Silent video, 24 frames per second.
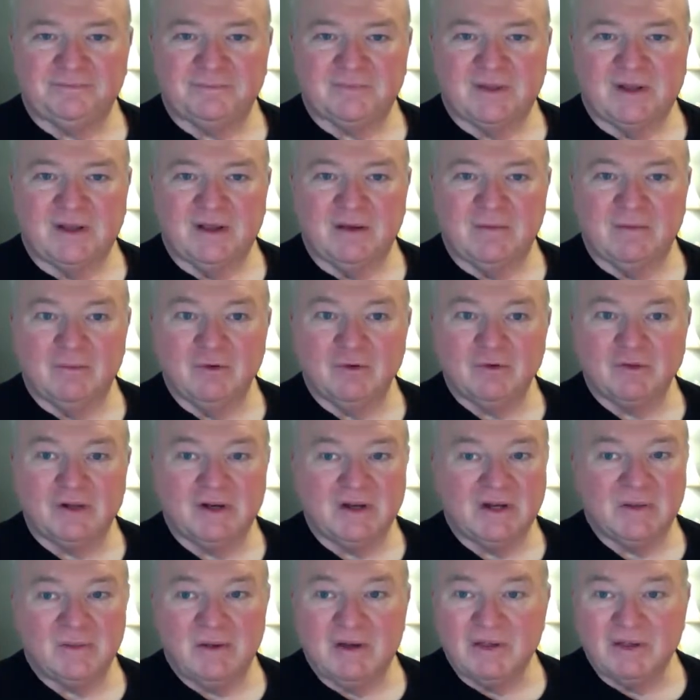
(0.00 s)

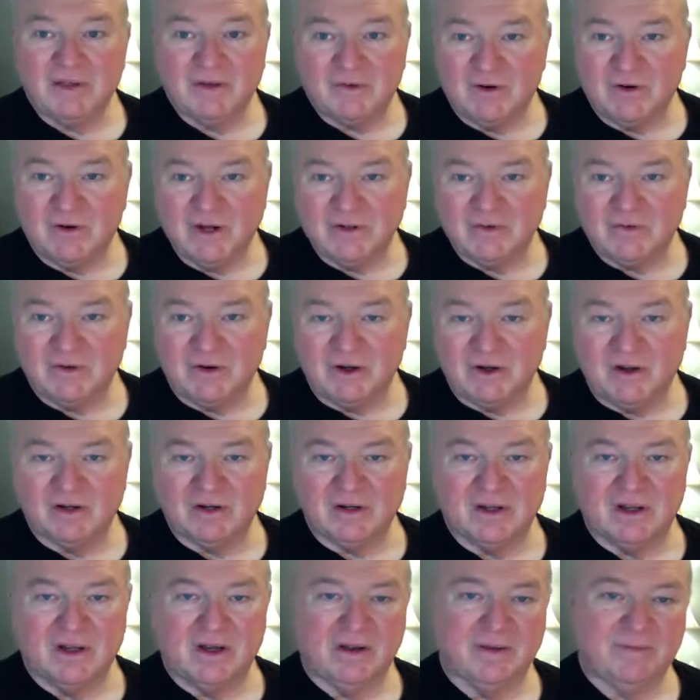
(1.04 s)
Mussolini made the trains run on
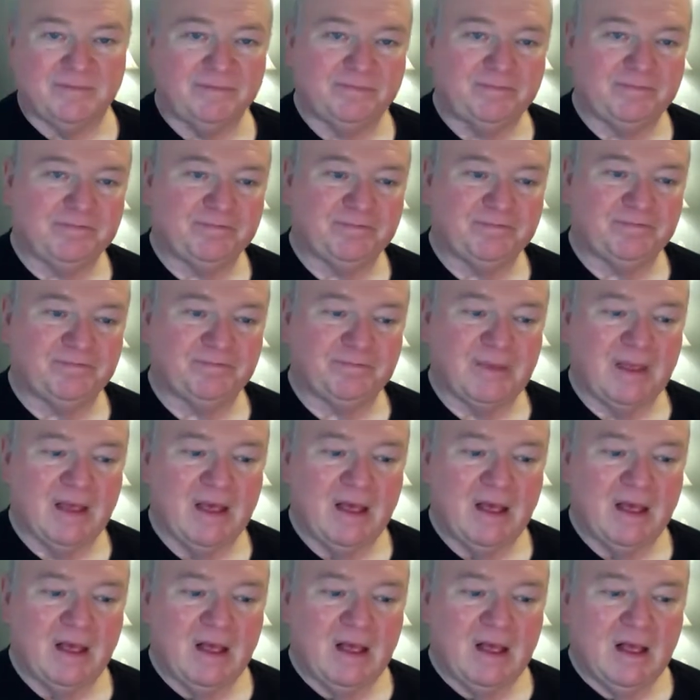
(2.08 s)
time.
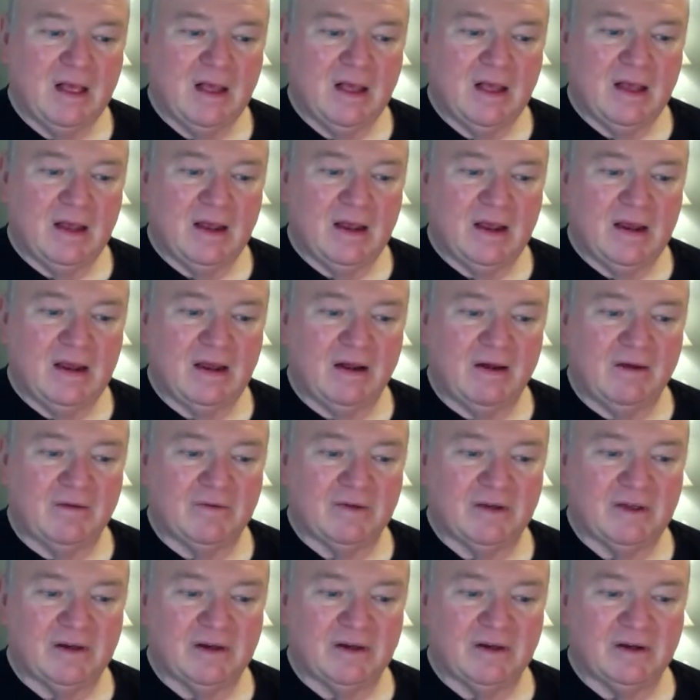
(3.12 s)
Adolf
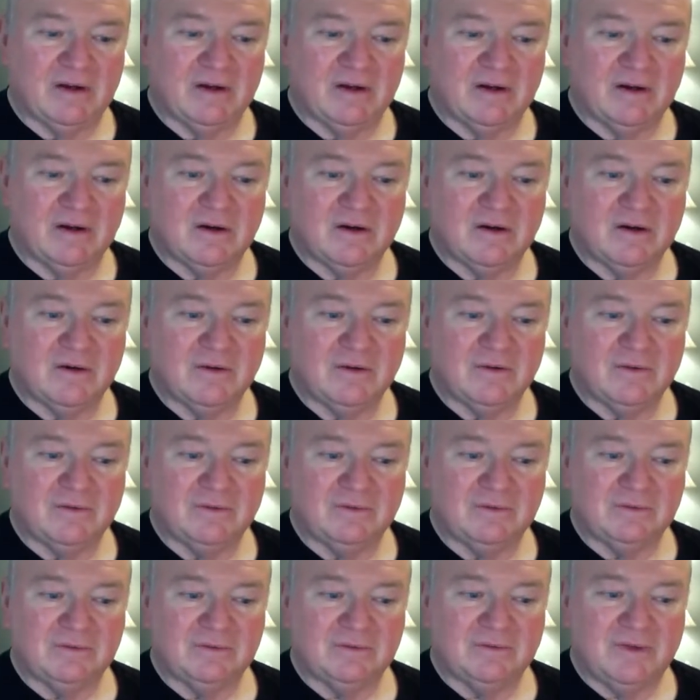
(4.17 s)
Hitler
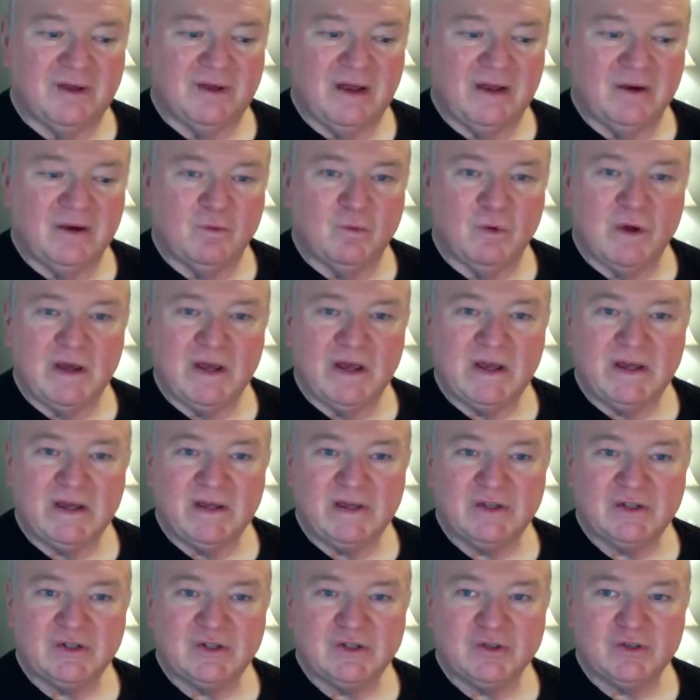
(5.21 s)
found
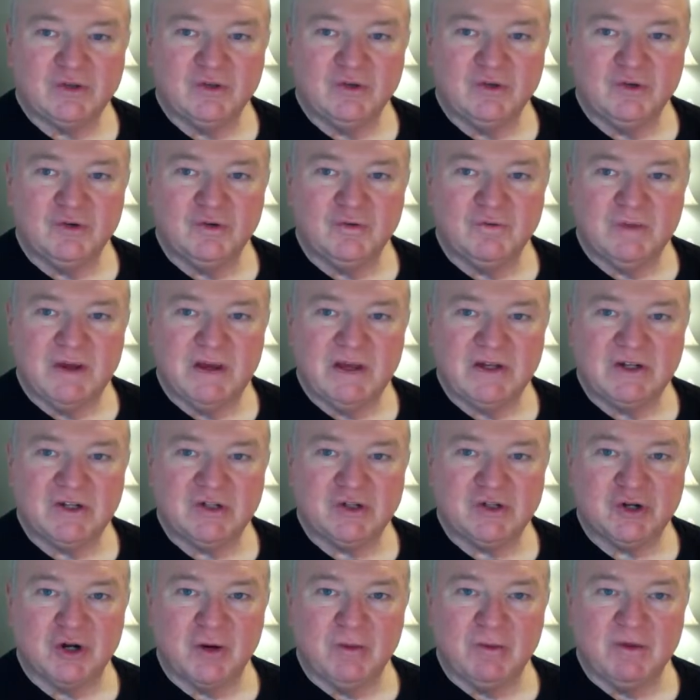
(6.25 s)
ways to make
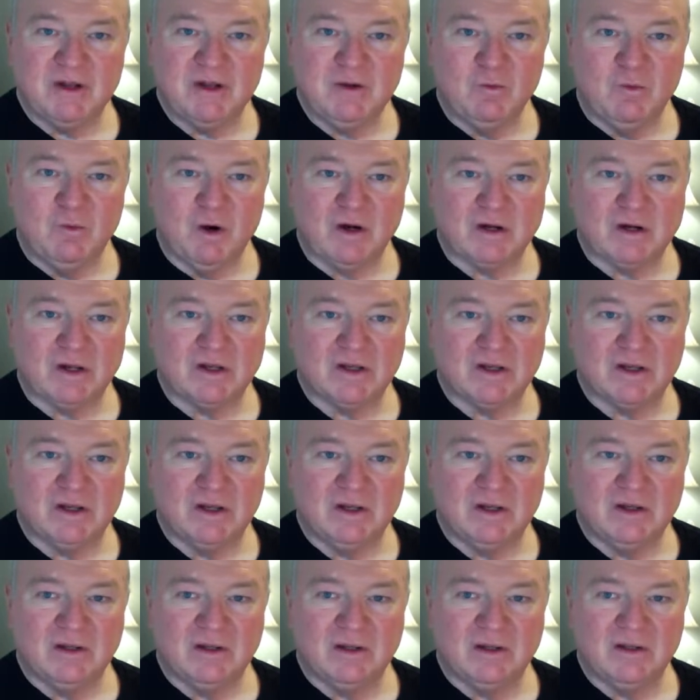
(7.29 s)
Germany work
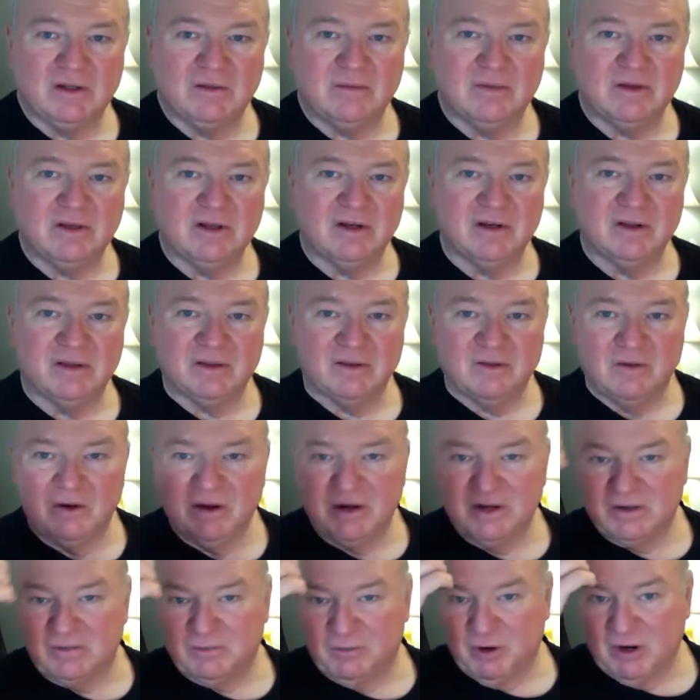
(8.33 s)
again in the middle of the
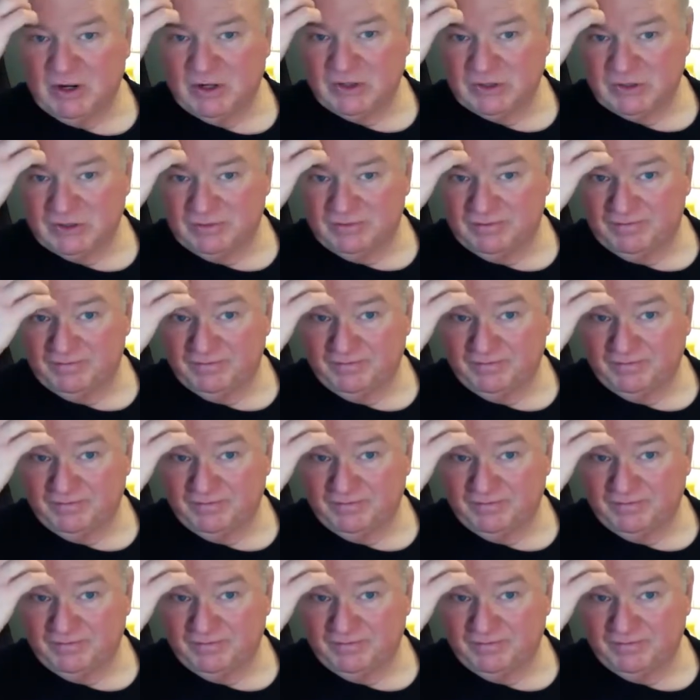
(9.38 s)
Great Depression.